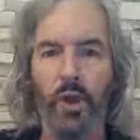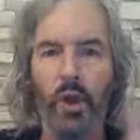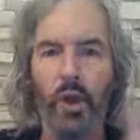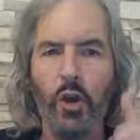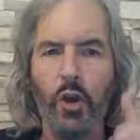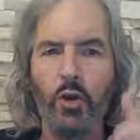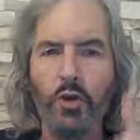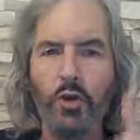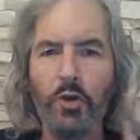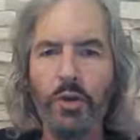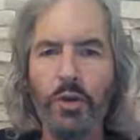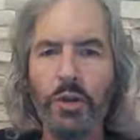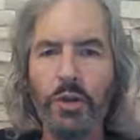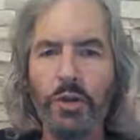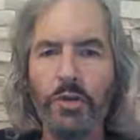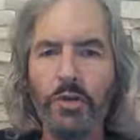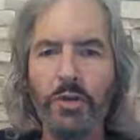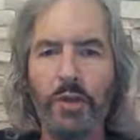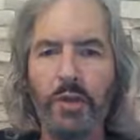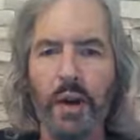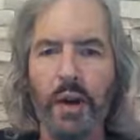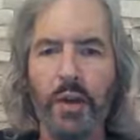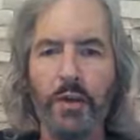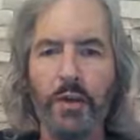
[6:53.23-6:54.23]
You didn't
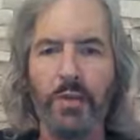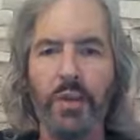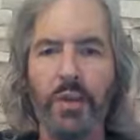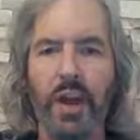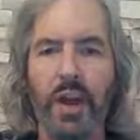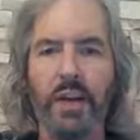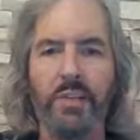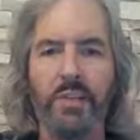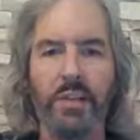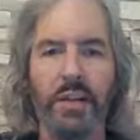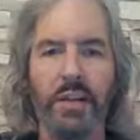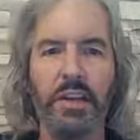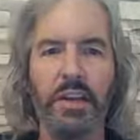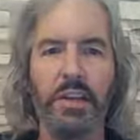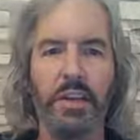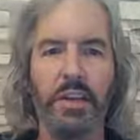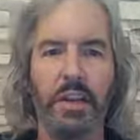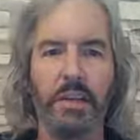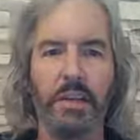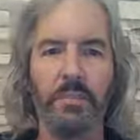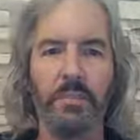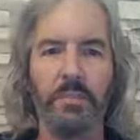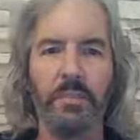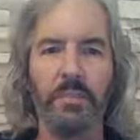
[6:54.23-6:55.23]
follow God's
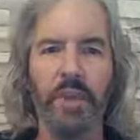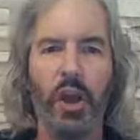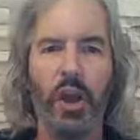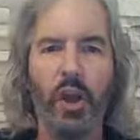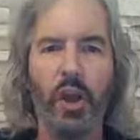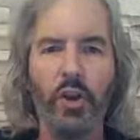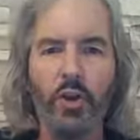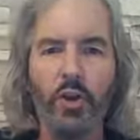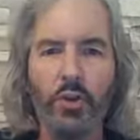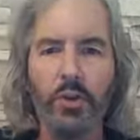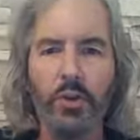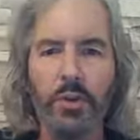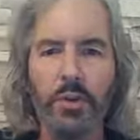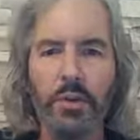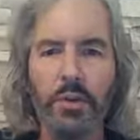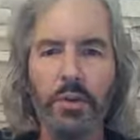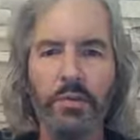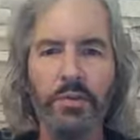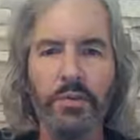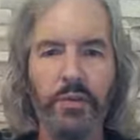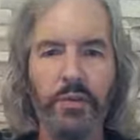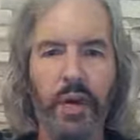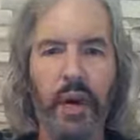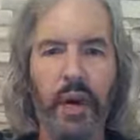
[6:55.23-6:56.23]
leading. You didn't
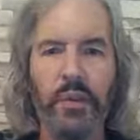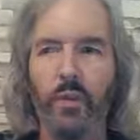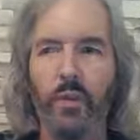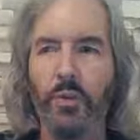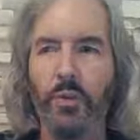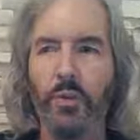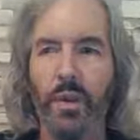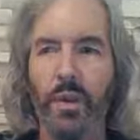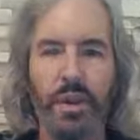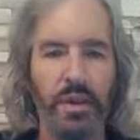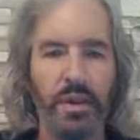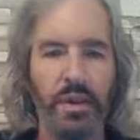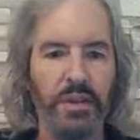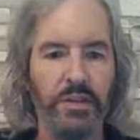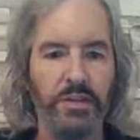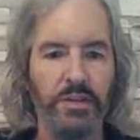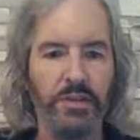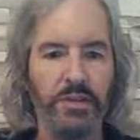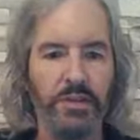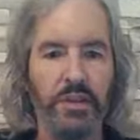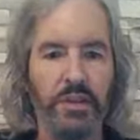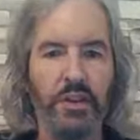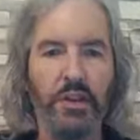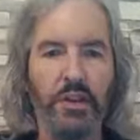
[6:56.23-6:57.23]
follow
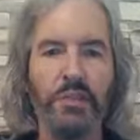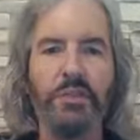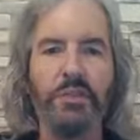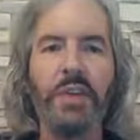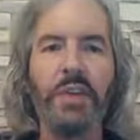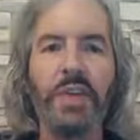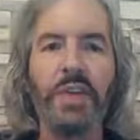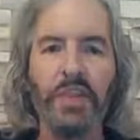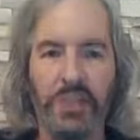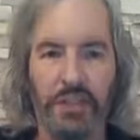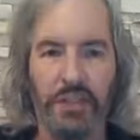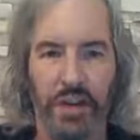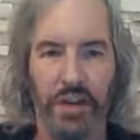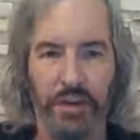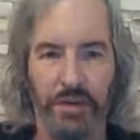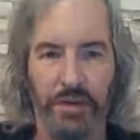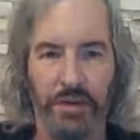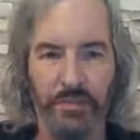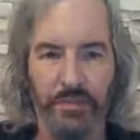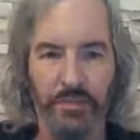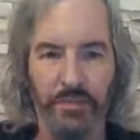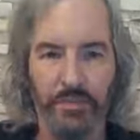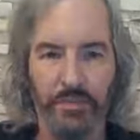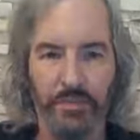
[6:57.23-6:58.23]
his conviction.
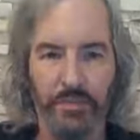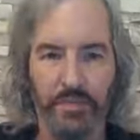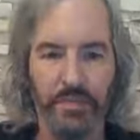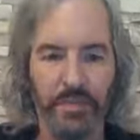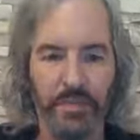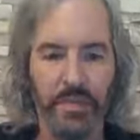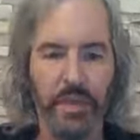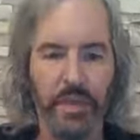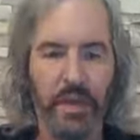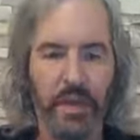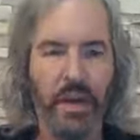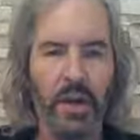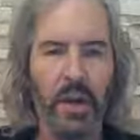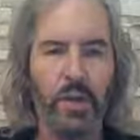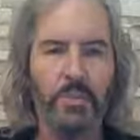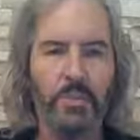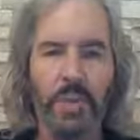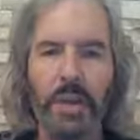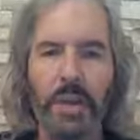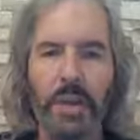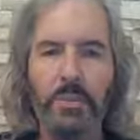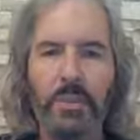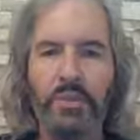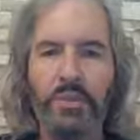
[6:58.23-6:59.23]

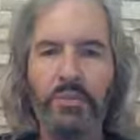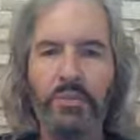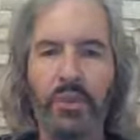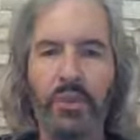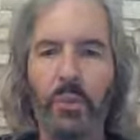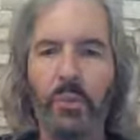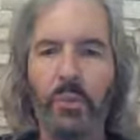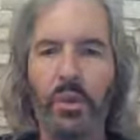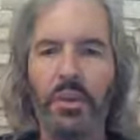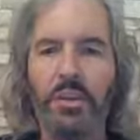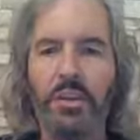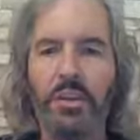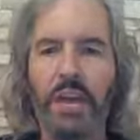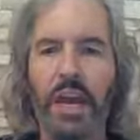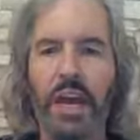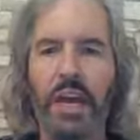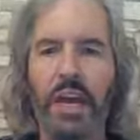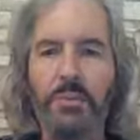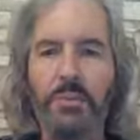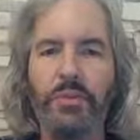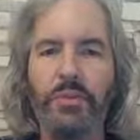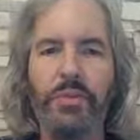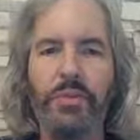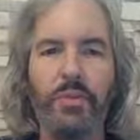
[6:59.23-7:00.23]
Maybe someone
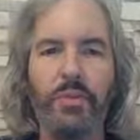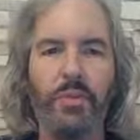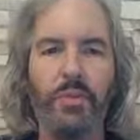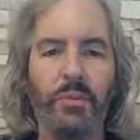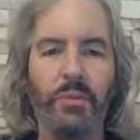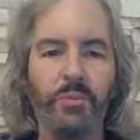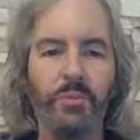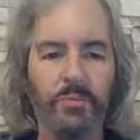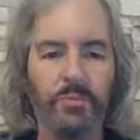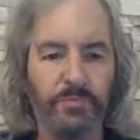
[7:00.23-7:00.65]
came to you